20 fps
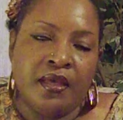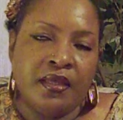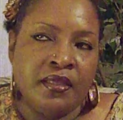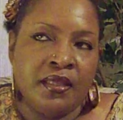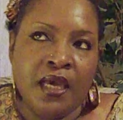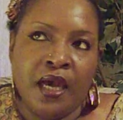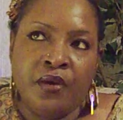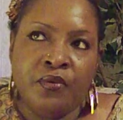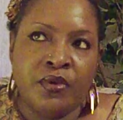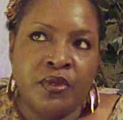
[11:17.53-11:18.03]

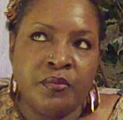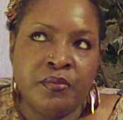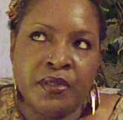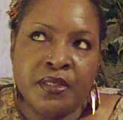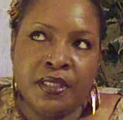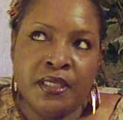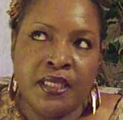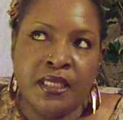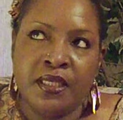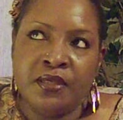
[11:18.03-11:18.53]
y'all wouldn't
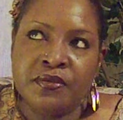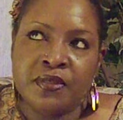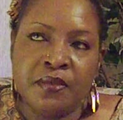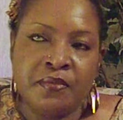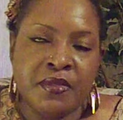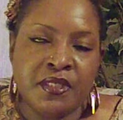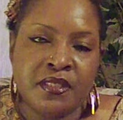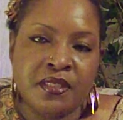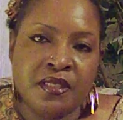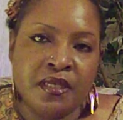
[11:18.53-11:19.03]
believe some of
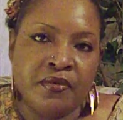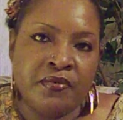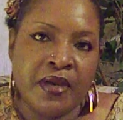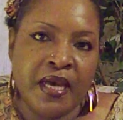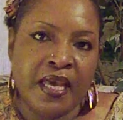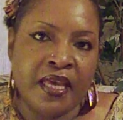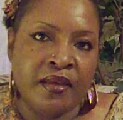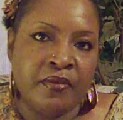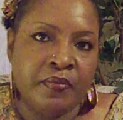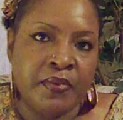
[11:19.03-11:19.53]
the stuff I
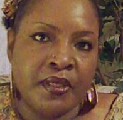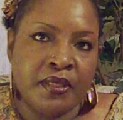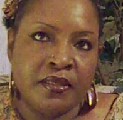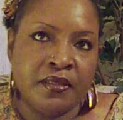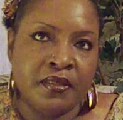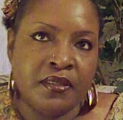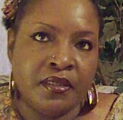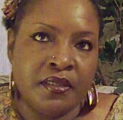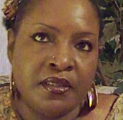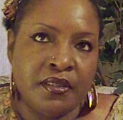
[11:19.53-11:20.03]
have been,
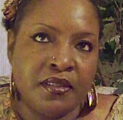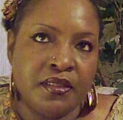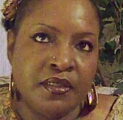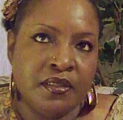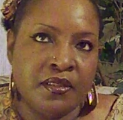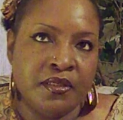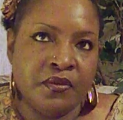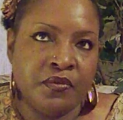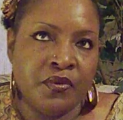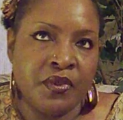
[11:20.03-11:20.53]

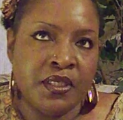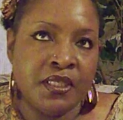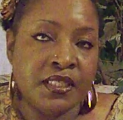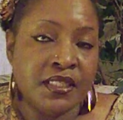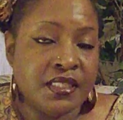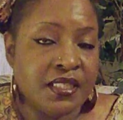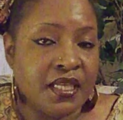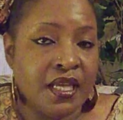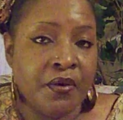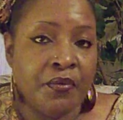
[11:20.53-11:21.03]

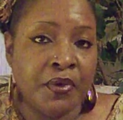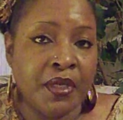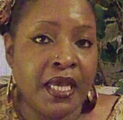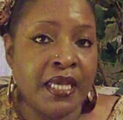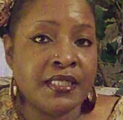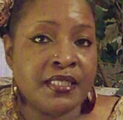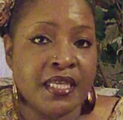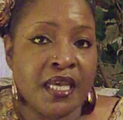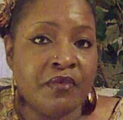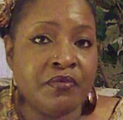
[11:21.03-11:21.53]
when I
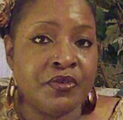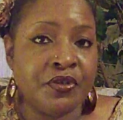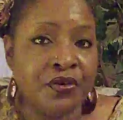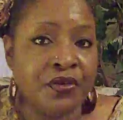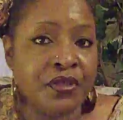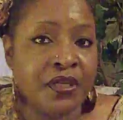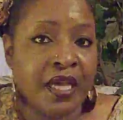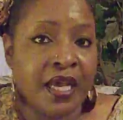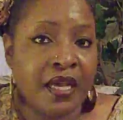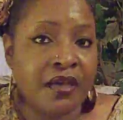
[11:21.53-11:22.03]
say I've
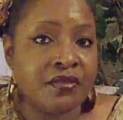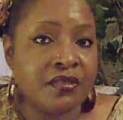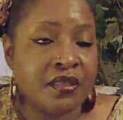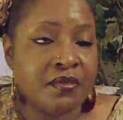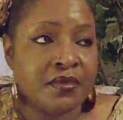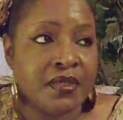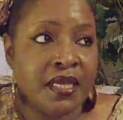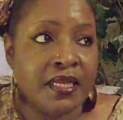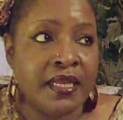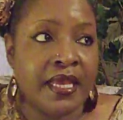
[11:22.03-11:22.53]
turned the house
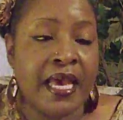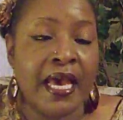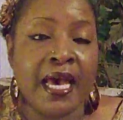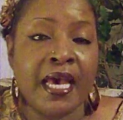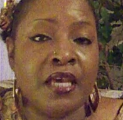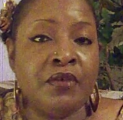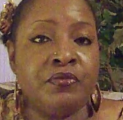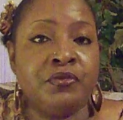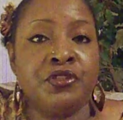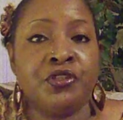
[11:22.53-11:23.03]
upside down, I
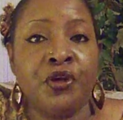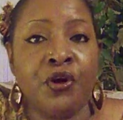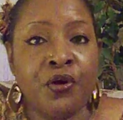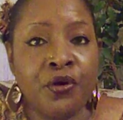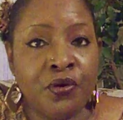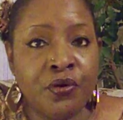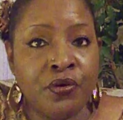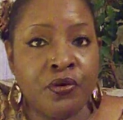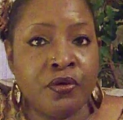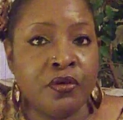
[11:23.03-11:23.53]
have
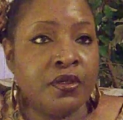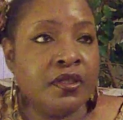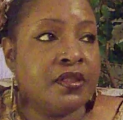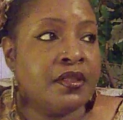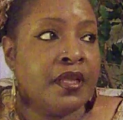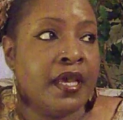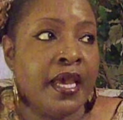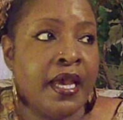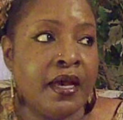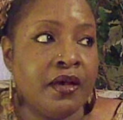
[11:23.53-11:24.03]
turned
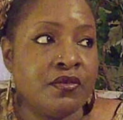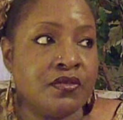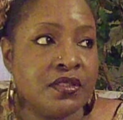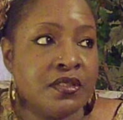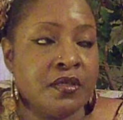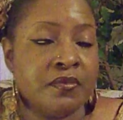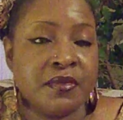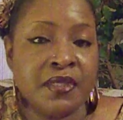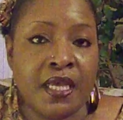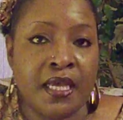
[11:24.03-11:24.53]
the house
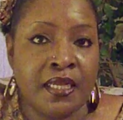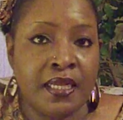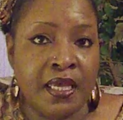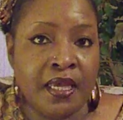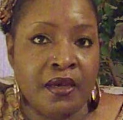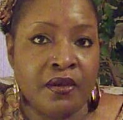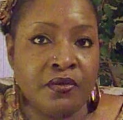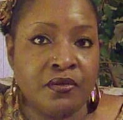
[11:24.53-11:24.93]
upside down.